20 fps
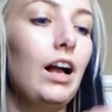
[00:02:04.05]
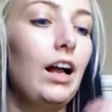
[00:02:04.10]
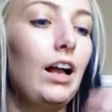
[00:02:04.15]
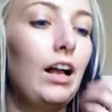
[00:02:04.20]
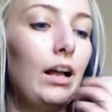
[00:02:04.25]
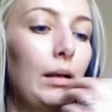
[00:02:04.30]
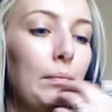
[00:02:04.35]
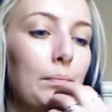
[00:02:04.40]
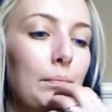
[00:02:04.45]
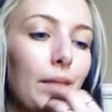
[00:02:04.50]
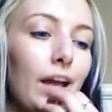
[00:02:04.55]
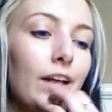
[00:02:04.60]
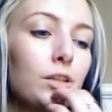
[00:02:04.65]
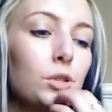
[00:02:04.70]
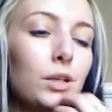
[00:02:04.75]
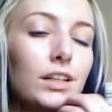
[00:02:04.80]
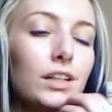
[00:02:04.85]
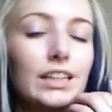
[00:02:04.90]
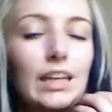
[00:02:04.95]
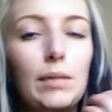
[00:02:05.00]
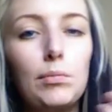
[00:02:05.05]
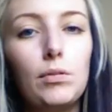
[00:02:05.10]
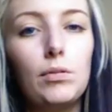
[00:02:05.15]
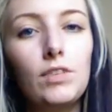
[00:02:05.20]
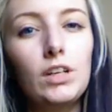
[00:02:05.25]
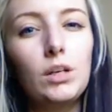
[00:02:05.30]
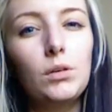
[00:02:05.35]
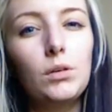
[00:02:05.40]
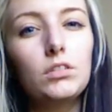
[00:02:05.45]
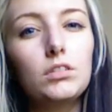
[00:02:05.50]
I tried to keep the
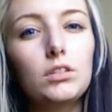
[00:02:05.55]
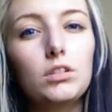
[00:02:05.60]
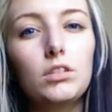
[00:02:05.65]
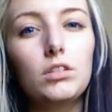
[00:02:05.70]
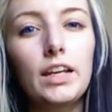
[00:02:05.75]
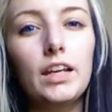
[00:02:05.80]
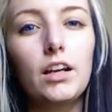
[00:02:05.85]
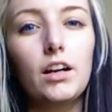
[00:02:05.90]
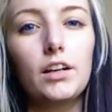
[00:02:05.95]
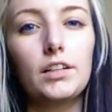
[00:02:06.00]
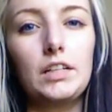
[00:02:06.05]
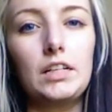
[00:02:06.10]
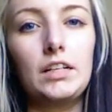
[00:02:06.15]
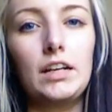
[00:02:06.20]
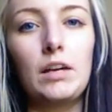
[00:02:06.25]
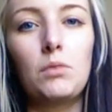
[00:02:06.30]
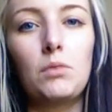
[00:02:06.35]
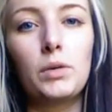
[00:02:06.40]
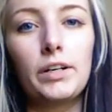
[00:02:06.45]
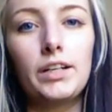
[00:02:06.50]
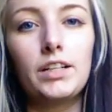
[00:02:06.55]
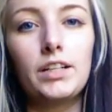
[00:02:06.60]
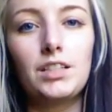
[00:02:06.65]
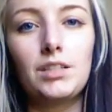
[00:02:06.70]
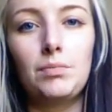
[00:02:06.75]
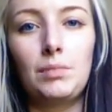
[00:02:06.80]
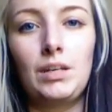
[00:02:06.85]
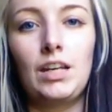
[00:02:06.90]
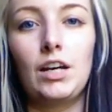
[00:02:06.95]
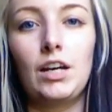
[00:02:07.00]
video a little lighthearted. I wanted
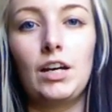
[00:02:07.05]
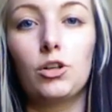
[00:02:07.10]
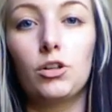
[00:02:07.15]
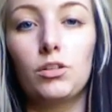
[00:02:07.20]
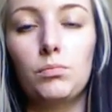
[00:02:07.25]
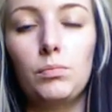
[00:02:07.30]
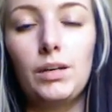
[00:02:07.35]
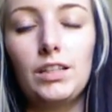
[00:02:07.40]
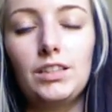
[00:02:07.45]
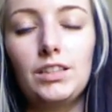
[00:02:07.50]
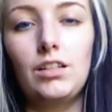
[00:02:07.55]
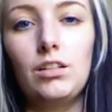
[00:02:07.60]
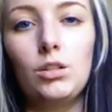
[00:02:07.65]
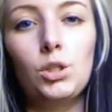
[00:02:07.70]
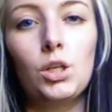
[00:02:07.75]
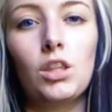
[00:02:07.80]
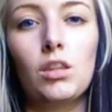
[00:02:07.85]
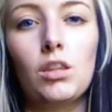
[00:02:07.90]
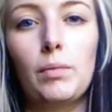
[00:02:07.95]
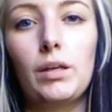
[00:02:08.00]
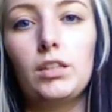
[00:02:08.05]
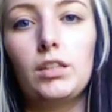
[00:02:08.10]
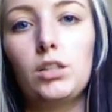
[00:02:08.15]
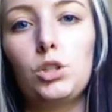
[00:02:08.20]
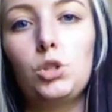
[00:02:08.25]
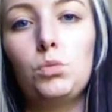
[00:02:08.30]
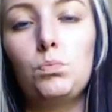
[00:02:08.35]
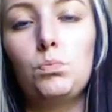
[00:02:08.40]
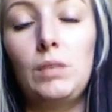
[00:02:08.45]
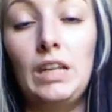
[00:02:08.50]
it to be a good message, and the
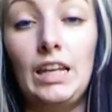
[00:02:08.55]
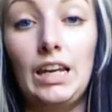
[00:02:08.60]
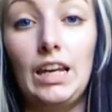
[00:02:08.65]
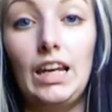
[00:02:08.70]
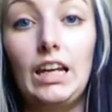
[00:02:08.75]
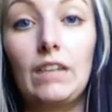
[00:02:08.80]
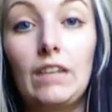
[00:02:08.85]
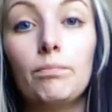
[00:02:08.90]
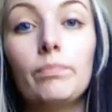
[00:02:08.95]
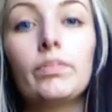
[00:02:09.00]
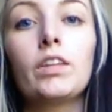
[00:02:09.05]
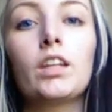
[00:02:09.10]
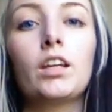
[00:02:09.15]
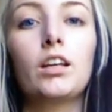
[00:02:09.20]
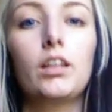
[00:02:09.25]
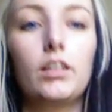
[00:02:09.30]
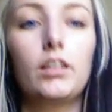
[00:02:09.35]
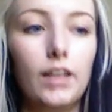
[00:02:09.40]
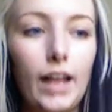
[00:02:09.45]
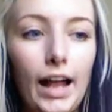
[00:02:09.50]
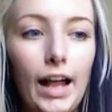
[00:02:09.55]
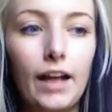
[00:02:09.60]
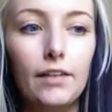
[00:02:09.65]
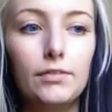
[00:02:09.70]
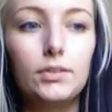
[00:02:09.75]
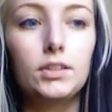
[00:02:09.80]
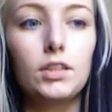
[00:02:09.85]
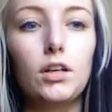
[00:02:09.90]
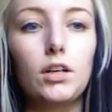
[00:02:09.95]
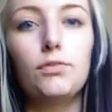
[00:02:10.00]
message being,
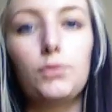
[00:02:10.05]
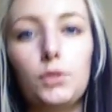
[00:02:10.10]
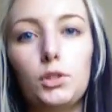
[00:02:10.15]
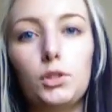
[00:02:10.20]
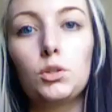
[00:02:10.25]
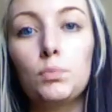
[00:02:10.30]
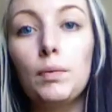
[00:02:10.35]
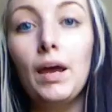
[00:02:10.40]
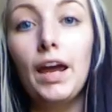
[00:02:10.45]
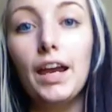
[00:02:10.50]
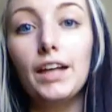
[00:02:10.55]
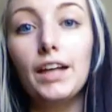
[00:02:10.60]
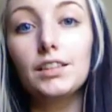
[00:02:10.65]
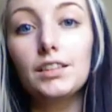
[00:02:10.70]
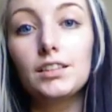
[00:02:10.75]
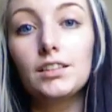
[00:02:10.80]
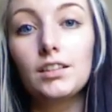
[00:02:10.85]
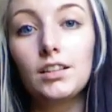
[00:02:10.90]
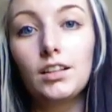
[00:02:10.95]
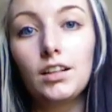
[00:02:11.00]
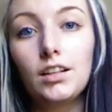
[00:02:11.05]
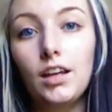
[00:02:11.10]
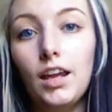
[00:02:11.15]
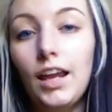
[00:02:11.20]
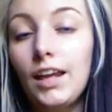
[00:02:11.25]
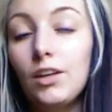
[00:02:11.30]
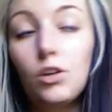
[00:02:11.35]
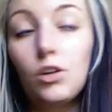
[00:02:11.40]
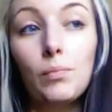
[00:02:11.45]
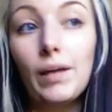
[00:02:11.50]
have self-respect,
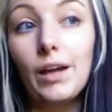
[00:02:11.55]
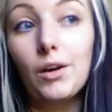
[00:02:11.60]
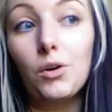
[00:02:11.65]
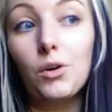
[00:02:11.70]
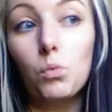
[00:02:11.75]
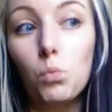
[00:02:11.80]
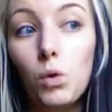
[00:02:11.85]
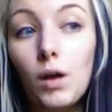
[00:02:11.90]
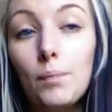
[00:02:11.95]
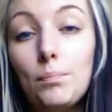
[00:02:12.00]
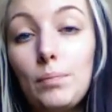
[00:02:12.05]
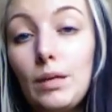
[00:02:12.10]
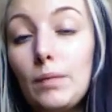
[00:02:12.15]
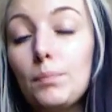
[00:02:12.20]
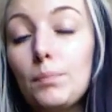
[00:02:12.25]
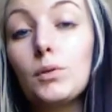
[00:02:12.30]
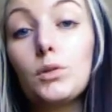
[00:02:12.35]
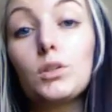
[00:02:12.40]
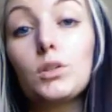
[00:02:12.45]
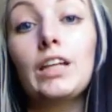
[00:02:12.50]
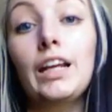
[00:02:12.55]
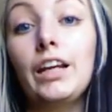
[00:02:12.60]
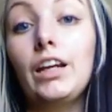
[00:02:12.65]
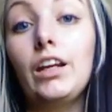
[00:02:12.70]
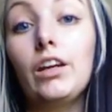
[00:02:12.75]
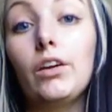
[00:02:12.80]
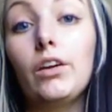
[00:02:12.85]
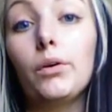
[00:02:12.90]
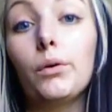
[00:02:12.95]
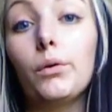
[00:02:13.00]
and no matter what people say to
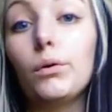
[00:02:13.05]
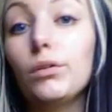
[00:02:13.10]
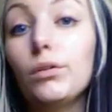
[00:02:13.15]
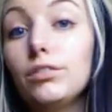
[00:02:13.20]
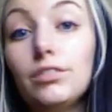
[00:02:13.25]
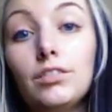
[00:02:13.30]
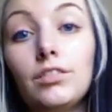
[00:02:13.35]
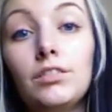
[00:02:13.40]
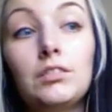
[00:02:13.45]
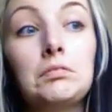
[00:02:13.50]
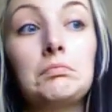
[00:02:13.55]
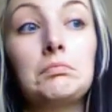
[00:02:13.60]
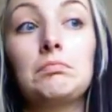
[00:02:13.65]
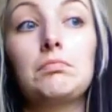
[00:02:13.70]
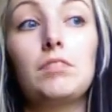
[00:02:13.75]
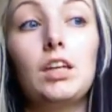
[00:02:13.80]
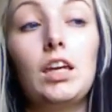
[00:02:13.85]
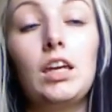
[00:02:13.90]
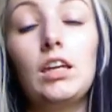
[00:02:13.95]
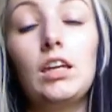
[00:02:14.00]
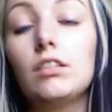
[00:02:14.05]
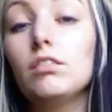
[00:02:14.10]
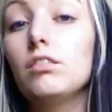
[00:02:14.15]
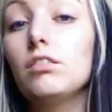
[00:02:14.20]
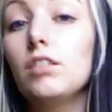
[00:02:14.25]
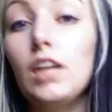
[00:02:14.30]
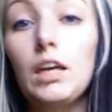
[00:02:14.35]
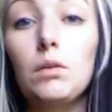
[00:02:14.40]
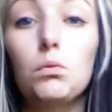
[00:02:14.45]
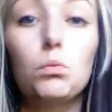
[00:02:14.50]
you,
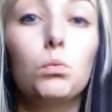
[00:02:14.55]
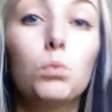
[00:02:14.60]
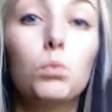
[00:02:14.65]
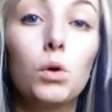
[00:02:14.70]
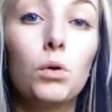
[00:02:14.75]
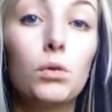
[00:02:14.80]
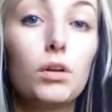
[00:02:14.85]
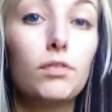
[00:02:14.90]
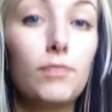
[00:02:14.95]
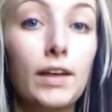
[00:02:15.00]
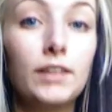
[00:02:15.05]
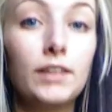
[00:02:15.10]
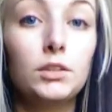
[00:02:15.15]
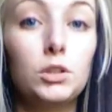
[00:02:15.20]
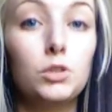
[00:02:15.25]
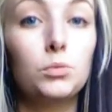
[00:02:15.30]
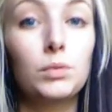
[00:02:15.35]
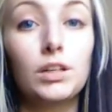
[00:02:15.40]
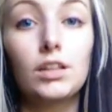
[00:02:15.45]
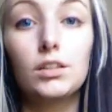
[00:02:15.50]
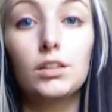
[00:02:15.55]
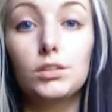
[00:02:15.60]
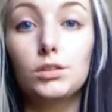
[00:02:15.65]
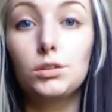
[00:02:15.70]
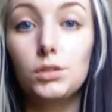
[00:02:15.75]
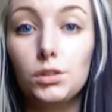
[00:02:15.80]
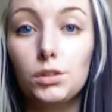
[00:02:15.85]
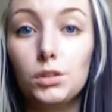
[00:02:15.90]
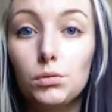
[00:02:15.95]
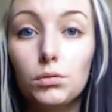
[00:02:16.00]
it won't affect you
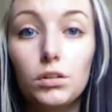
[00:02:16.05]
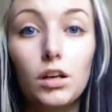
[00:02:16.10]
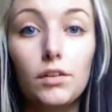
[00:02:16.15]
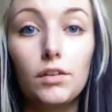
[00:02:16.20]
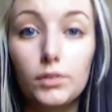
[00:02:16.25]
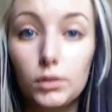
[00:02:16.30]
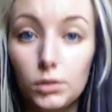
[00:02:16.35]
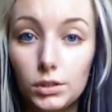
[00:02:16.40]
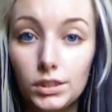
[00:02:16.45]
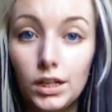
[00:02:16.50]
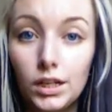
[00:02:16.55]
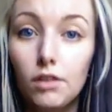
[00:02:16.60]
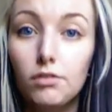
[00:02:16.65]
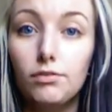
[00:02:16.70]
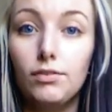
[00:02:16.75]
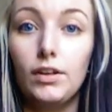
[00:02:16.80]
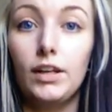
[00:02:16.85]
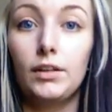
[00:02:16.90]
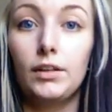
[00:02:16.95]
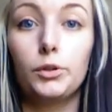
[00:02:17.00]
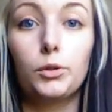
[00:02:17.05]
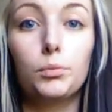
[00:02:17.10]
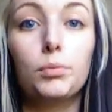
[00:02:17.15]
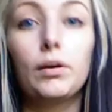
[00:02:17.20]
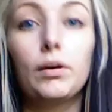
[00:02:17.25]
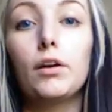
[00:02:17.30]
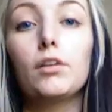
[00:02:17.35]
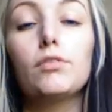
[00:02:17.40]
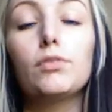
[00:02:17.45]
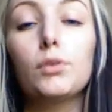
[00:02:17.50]
because you love yourself and you're
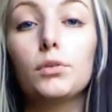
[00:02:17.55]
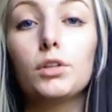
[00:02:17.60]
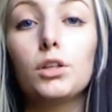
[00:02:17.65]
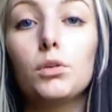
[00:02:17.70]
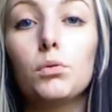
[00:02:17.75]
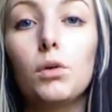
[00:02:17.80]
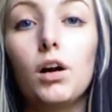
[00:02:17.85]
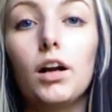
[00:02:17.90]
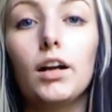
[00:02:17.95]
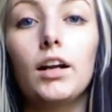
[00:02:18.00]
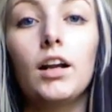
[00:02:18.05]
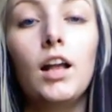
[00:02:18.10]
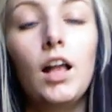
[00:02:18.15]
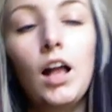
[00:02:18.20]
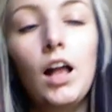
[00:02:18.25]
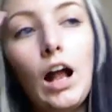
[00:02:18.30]
proud of who you are.